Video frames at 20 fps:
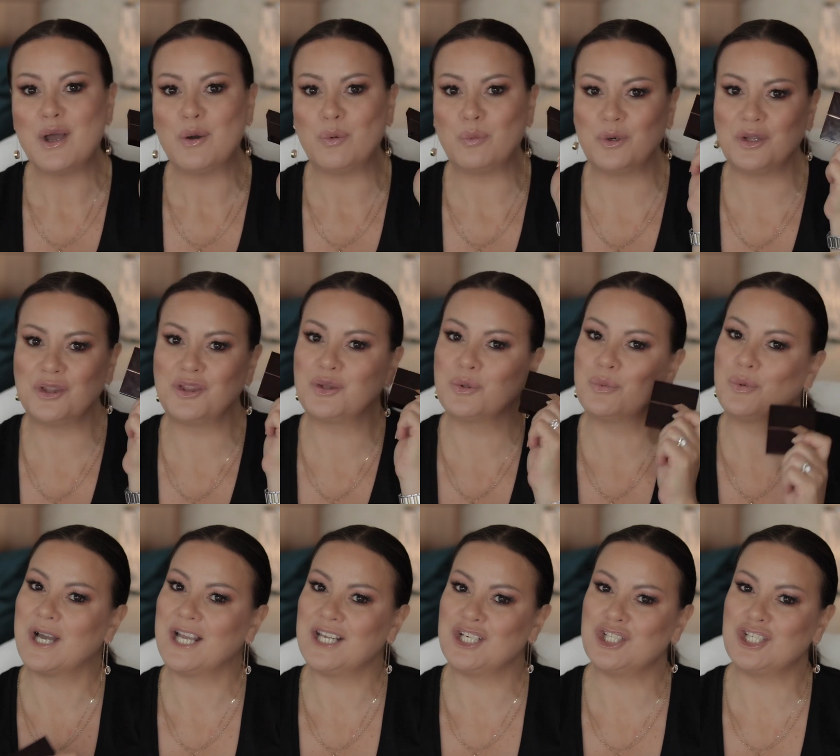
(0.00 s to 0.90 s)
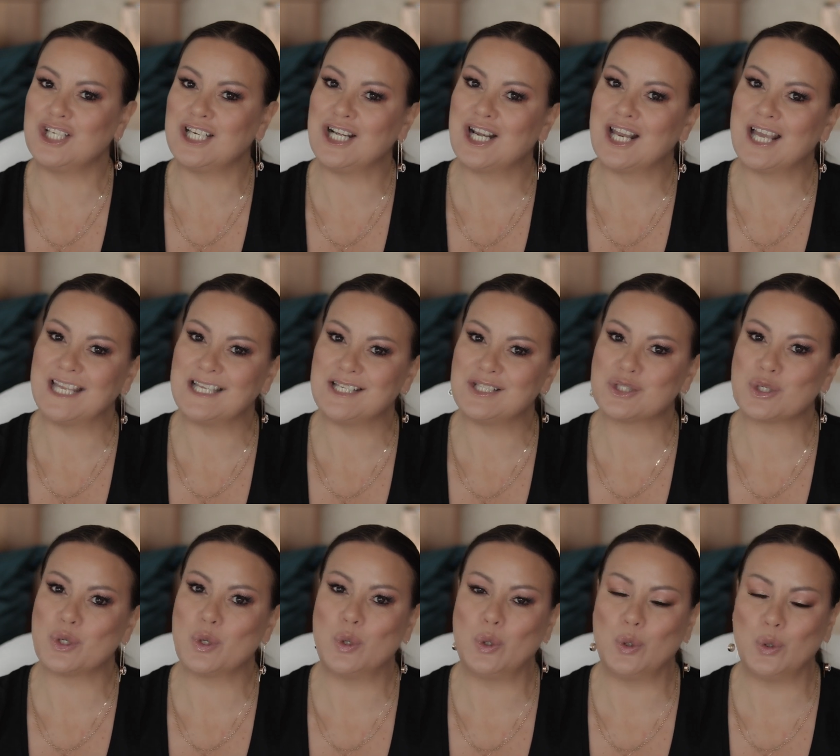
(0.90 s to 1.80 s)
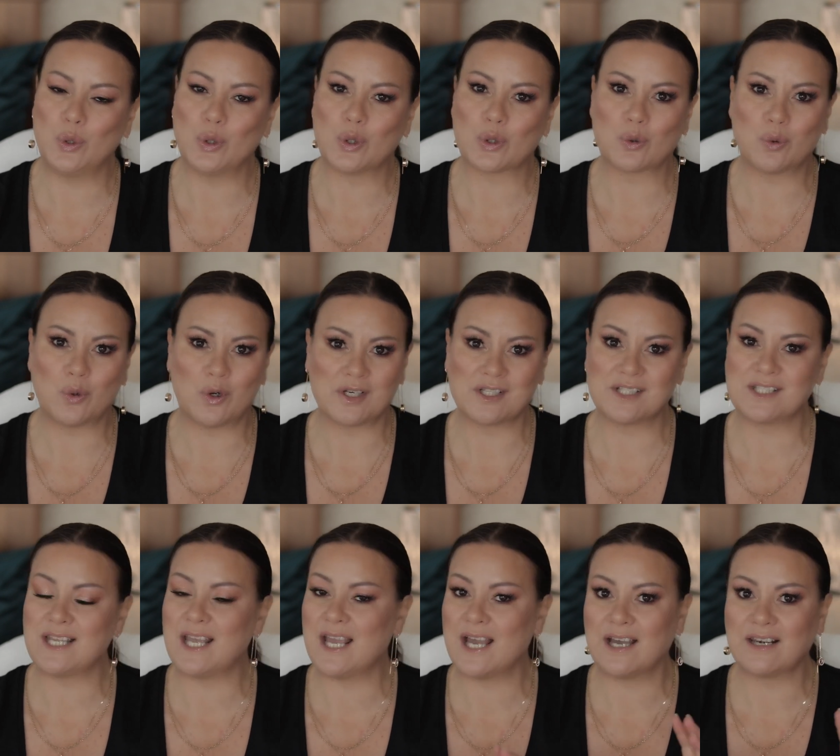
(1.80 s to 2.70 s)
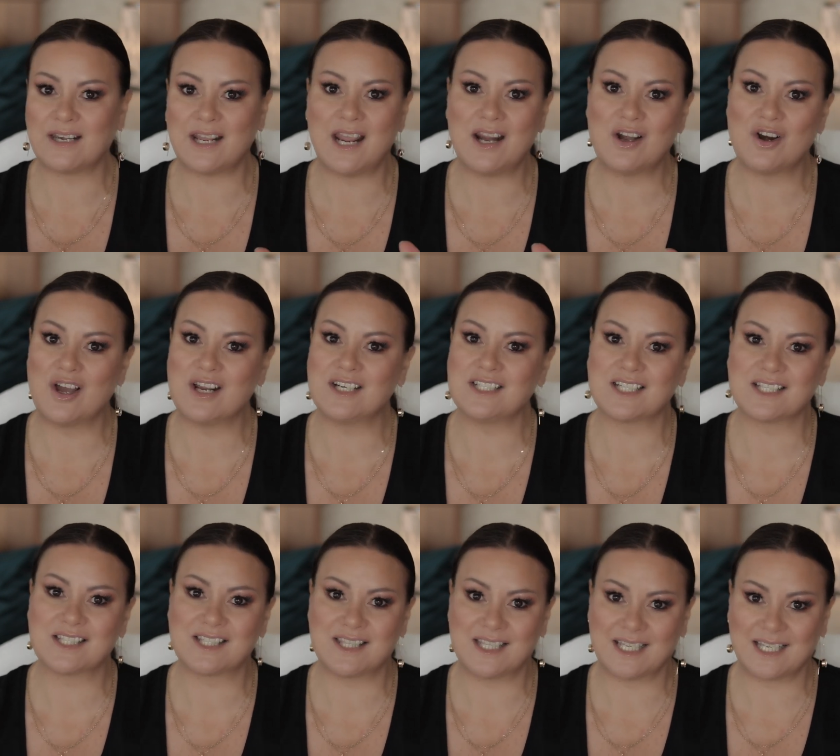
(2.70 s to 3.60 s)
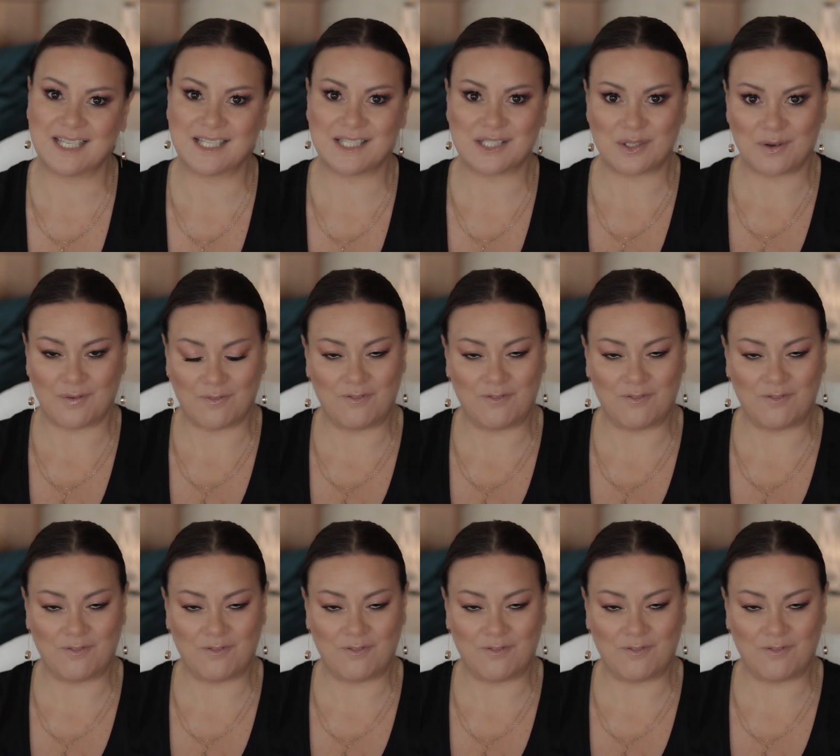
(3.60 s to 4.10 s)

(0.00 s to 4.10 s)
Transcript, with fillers: with the way she lays her quads out, and I just think it's